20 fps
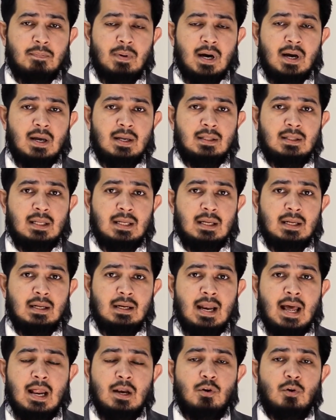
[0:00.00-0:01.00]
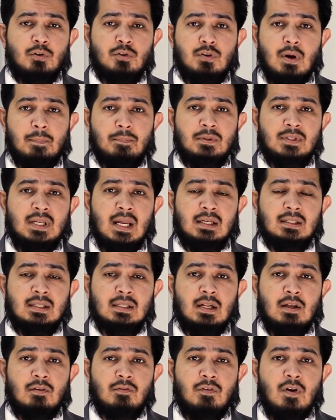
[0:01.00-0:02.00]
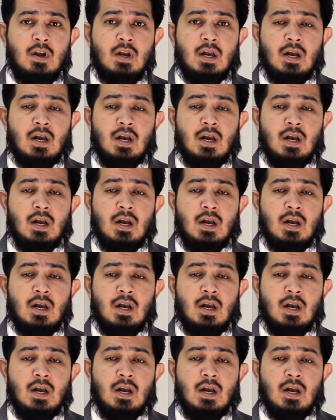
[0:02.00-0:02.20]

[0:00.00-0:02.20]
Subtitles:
by the landlord's representative